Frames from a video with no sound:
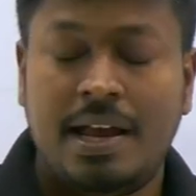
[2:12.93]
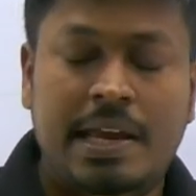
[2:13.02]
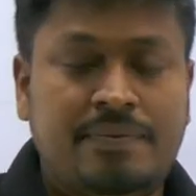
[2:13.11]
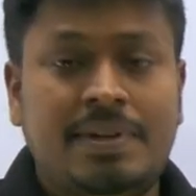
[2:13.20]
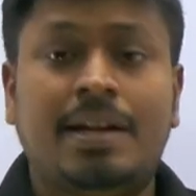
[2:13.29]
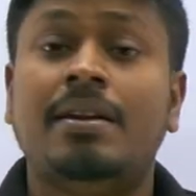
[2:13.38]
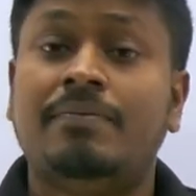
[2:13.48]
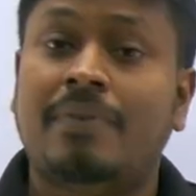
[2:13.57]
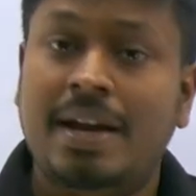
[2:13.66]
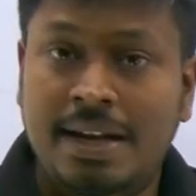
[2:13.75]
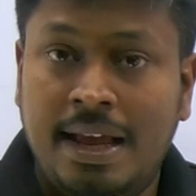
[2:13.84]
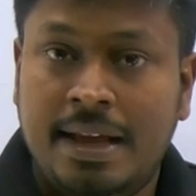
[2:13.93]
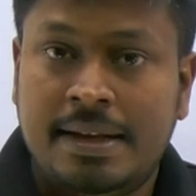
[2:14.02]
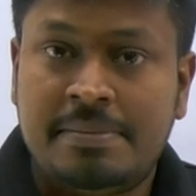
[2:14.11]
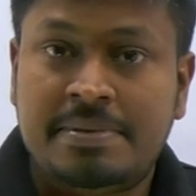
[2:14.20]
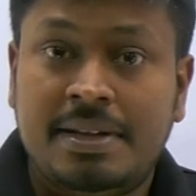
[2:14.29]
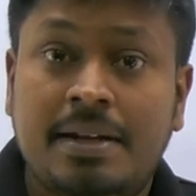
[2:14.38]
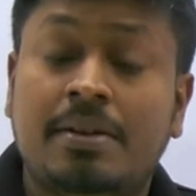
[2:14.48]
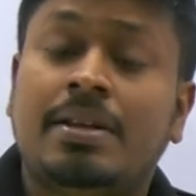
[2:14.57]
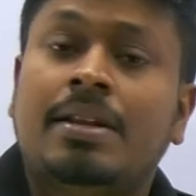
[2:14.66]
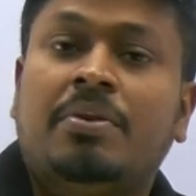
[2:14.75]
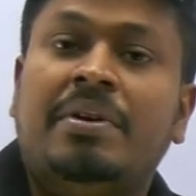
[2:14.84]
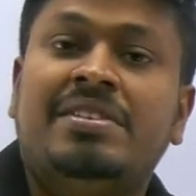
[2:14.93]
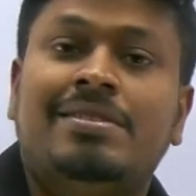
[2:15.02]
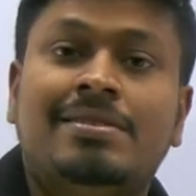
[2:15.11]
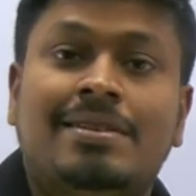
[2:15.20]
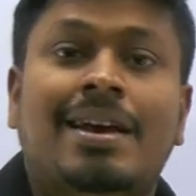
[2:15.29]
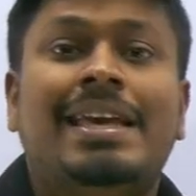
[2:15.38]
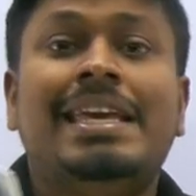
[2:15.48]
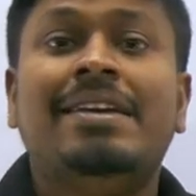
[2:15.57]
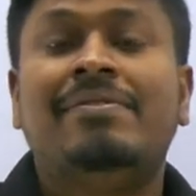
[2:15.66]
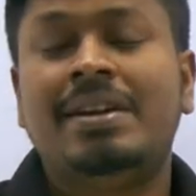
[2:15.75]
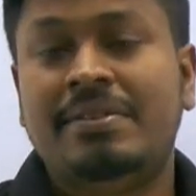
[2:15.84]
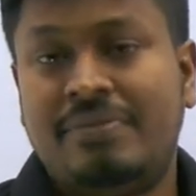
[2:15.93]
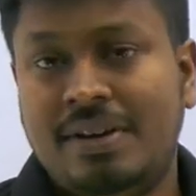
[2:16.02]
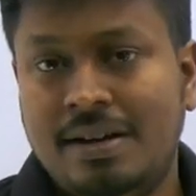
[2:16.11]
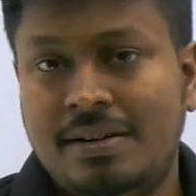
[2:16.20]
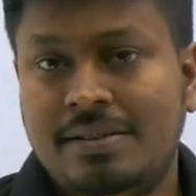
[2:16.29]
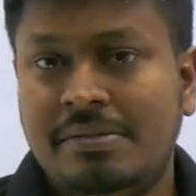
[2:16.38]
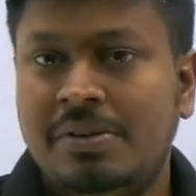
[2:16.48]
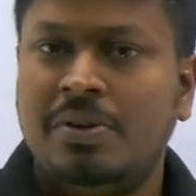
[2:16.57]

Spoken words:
If there are 5 diagrams, then the question is even difficult.